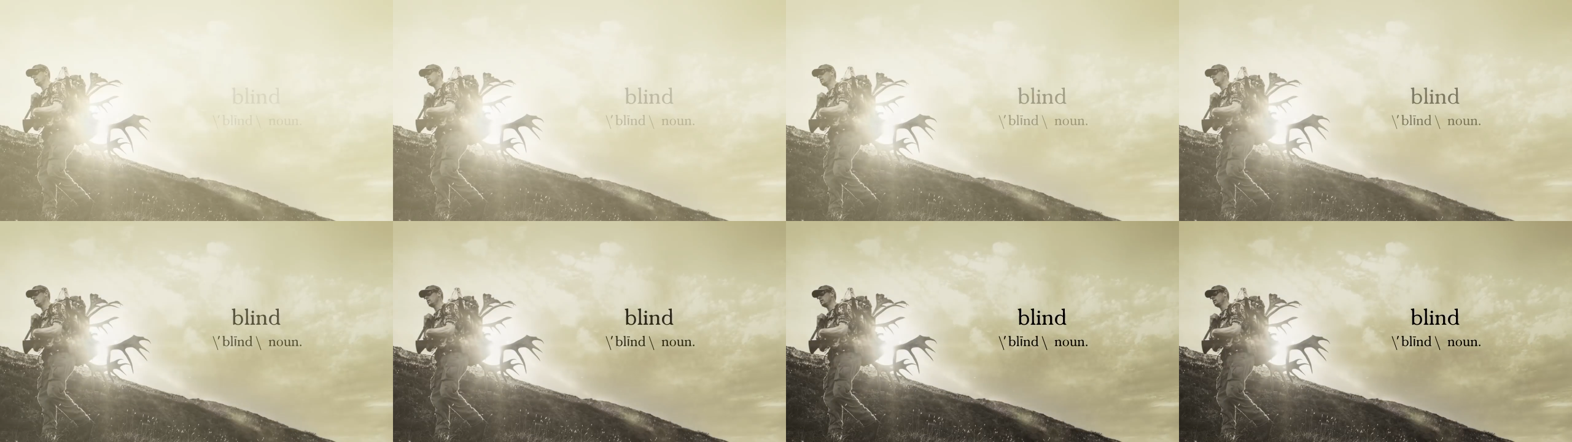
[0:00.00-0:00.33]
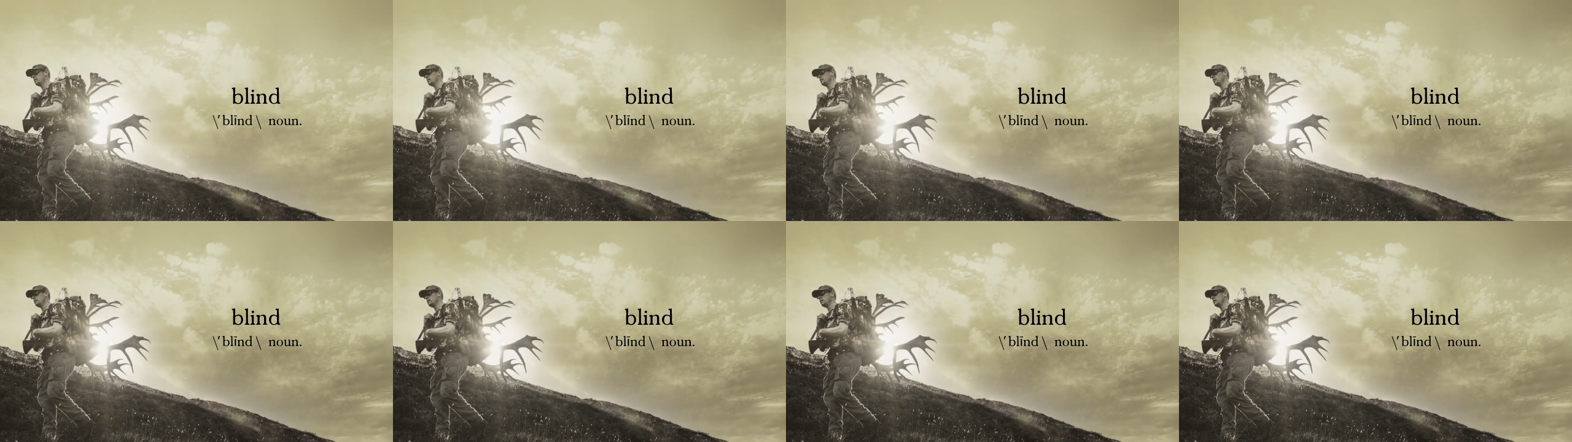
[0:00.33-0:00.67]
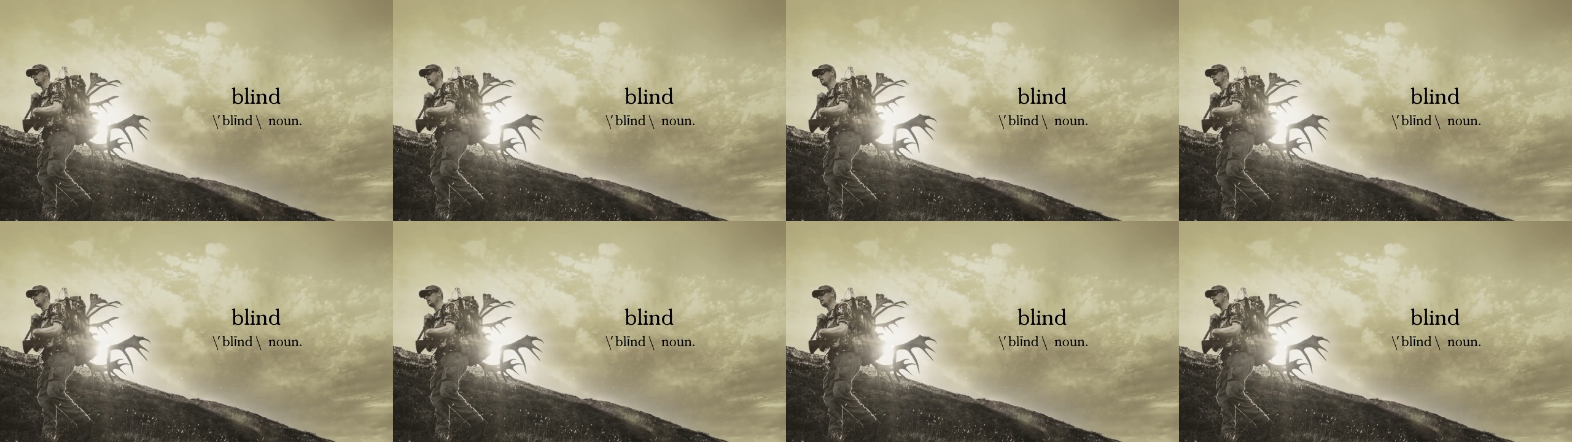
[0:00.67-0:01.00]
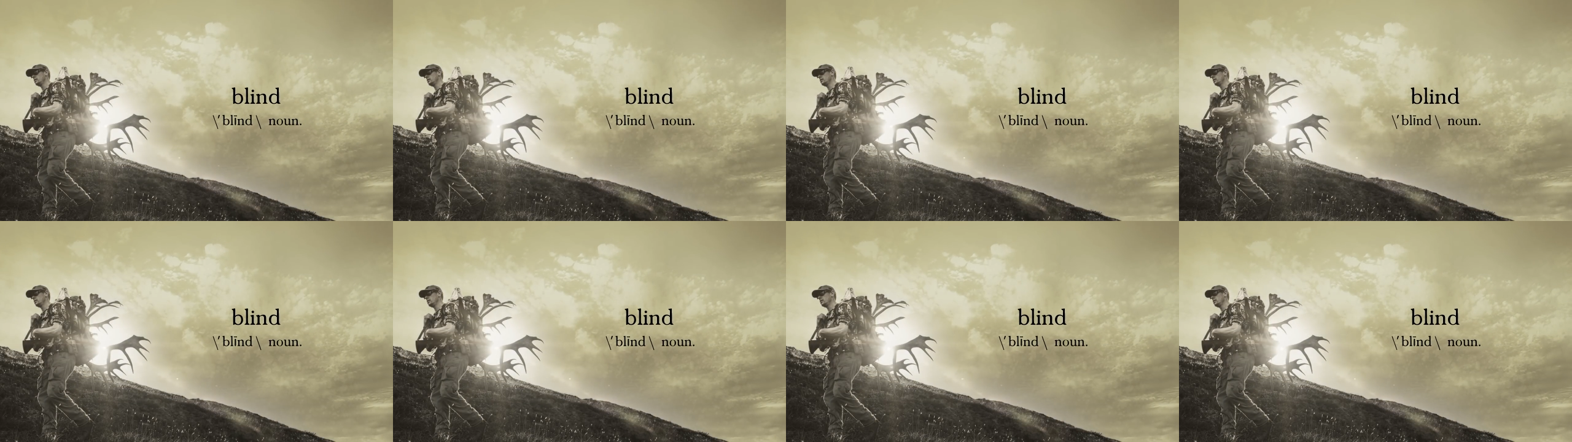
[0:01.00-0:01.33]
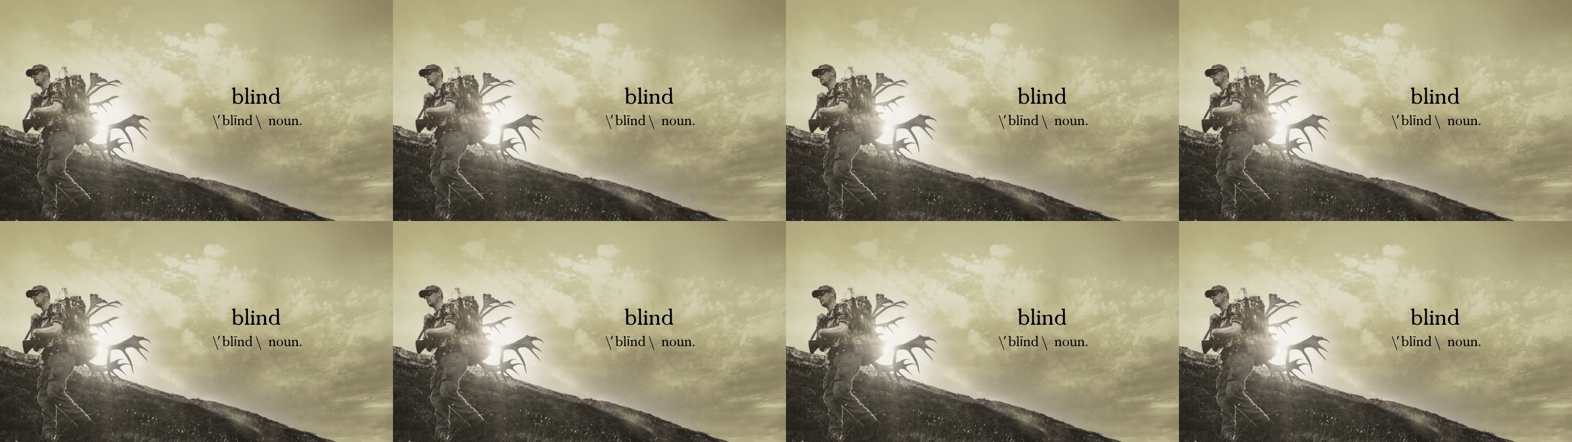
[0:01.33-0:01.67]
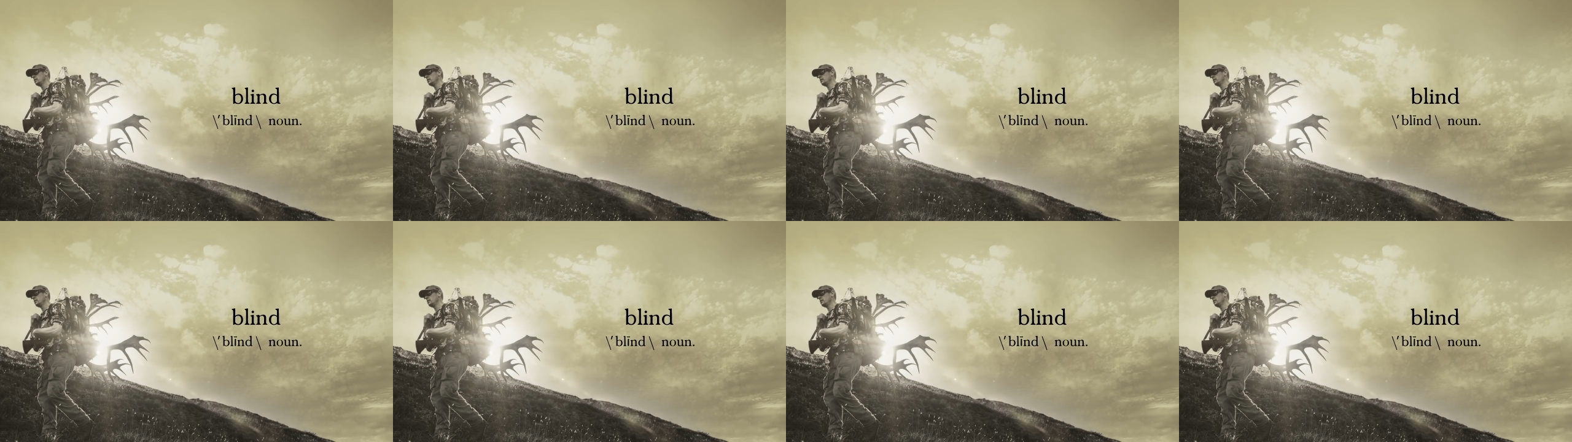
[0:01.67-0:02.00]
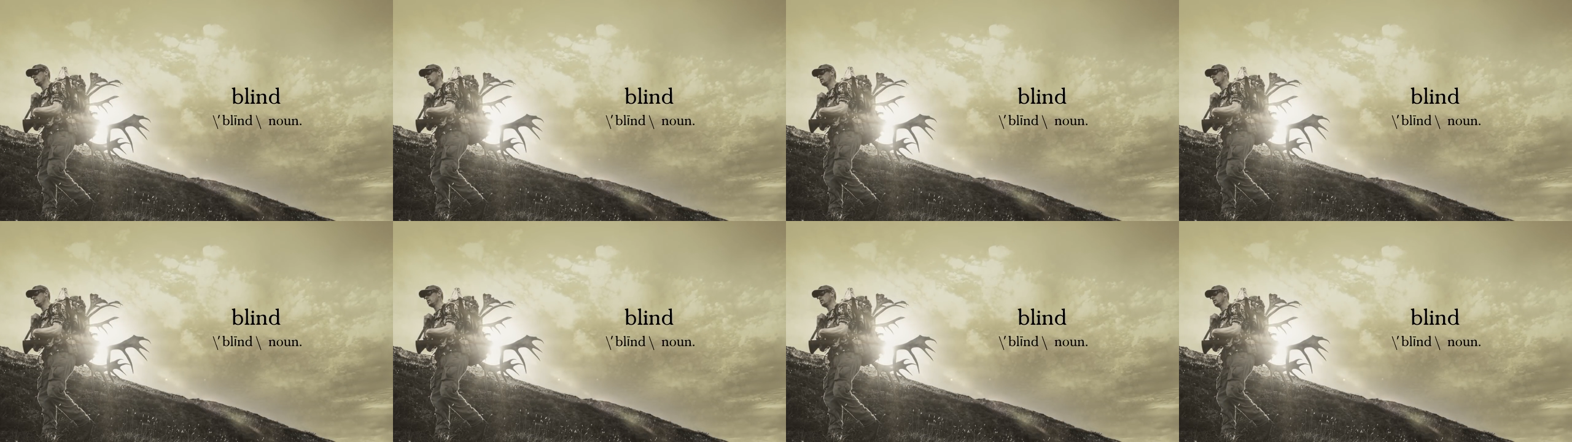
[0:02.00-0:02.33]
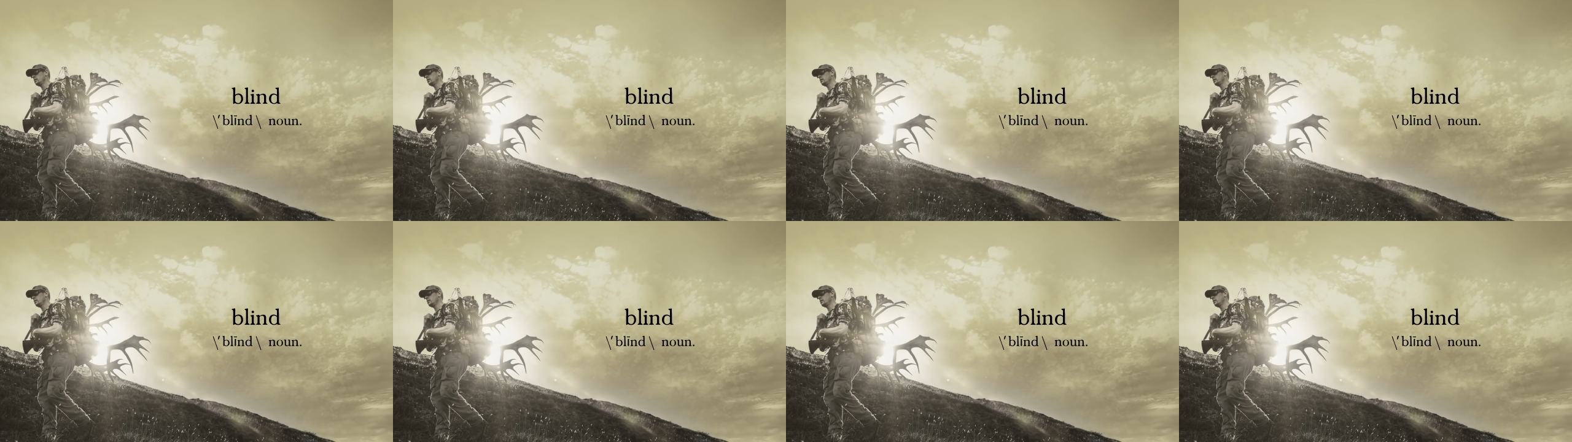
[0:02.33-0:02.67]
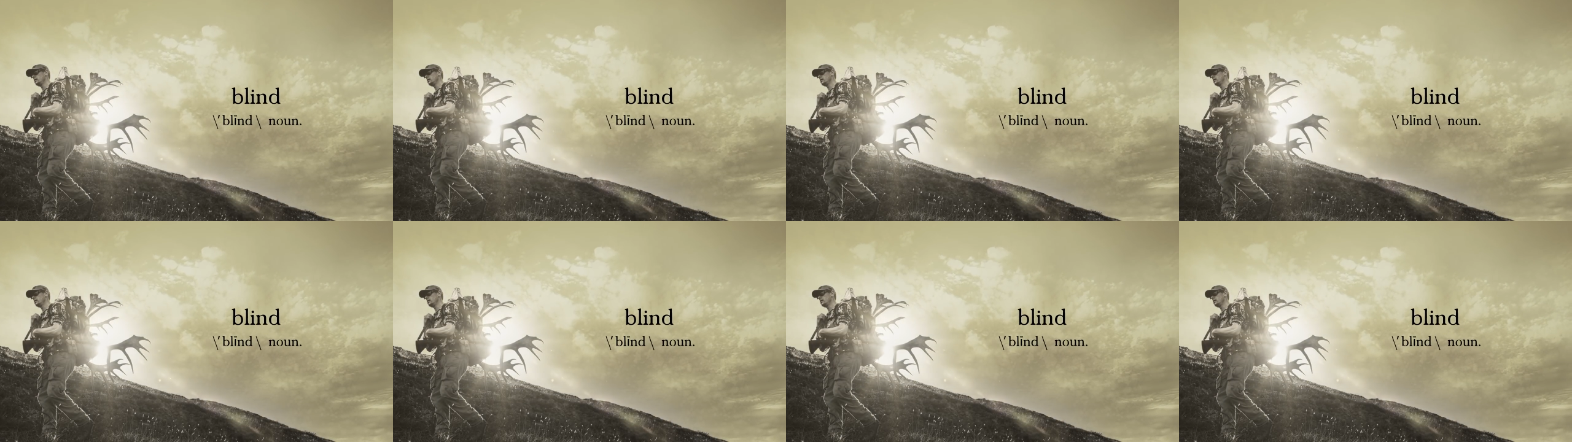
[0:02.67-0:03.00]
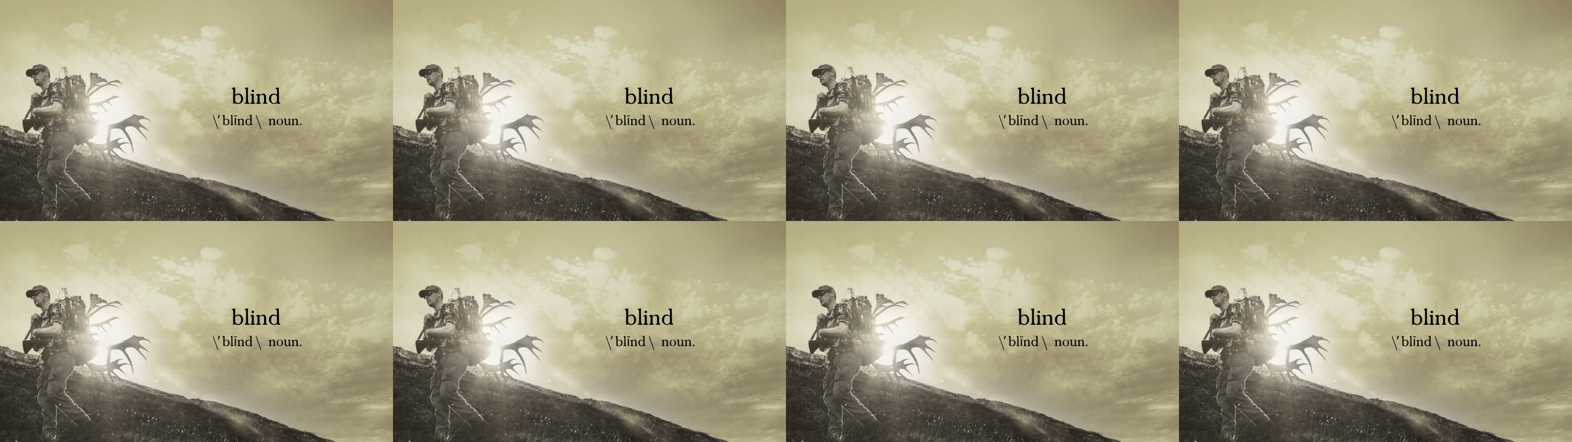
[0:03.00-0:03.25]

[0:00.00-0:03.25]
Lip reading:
[unreadable: no face in view]